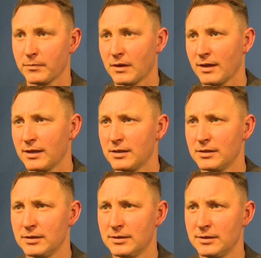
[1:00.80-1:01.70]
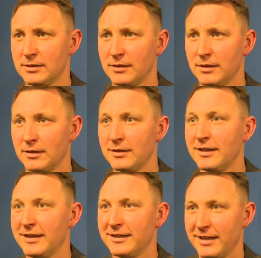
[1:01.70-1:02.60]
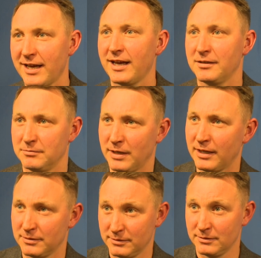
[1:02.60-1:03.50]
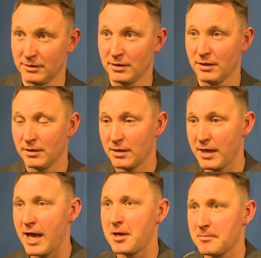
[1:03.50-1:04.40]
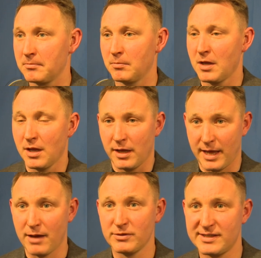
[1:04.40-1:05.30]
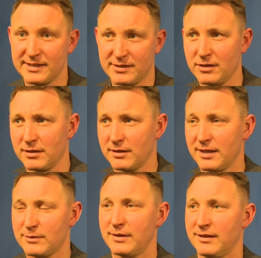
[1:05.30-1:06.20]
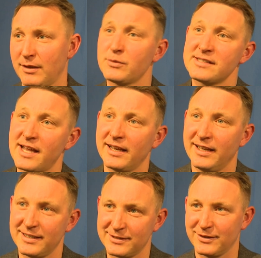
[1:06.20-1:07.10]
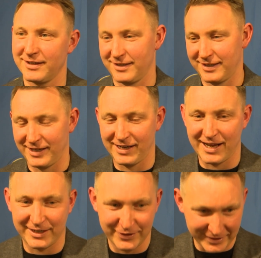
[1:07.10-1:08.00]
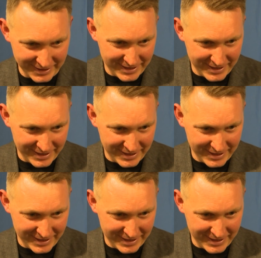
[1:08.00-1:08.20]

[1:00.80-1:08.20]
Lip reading: I think is it football SvFF in Swedish? So is it head of football maybe in English? Yeah, I would say so. That was the idea. So I'm glad you.